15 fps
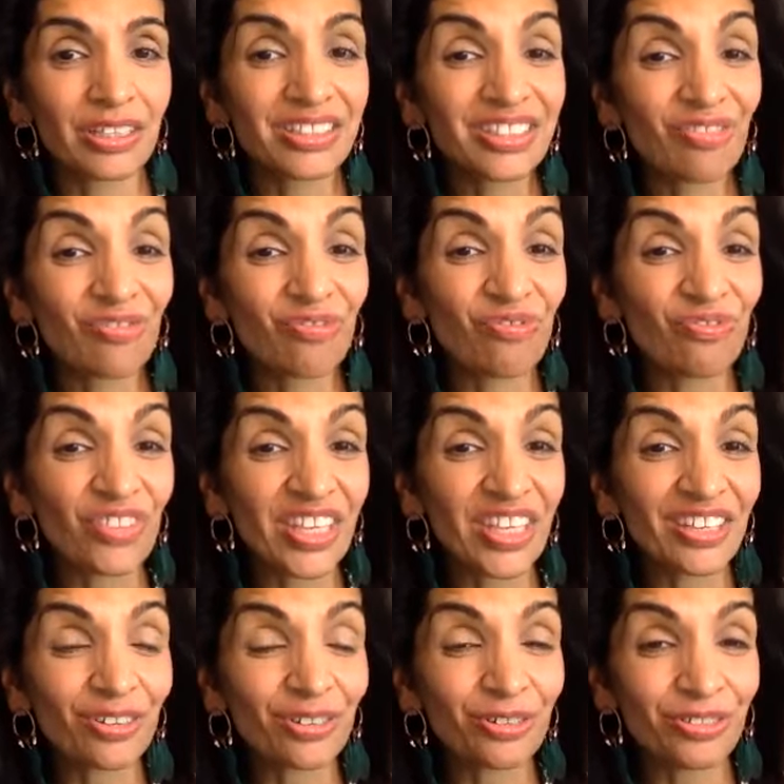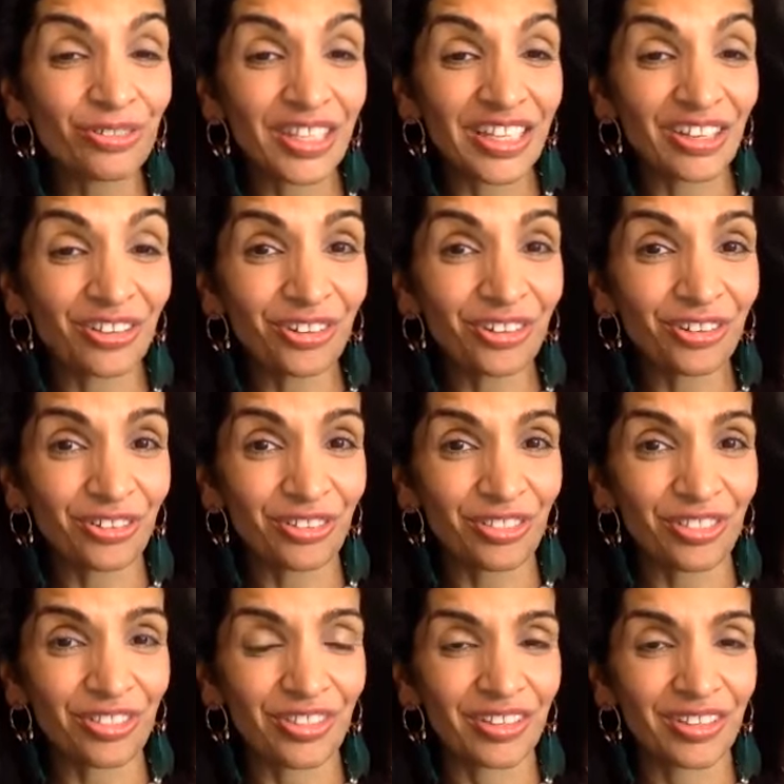to feel the earth.
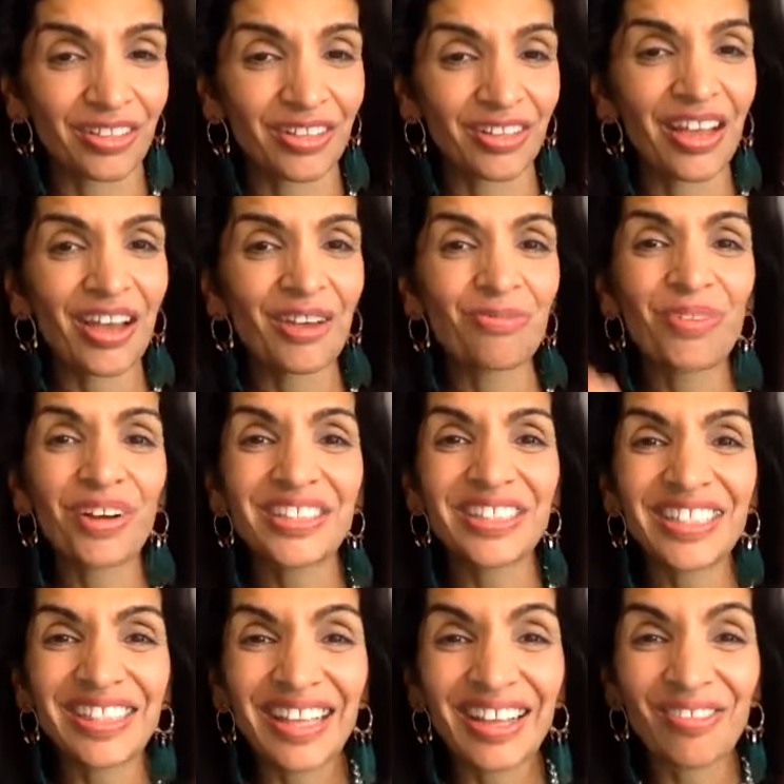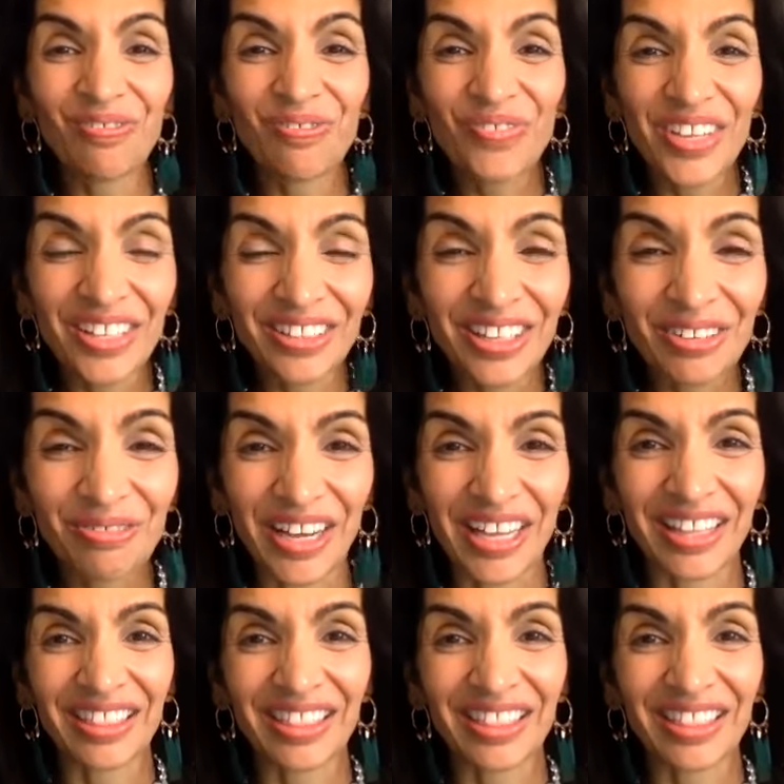And what did they feel it with?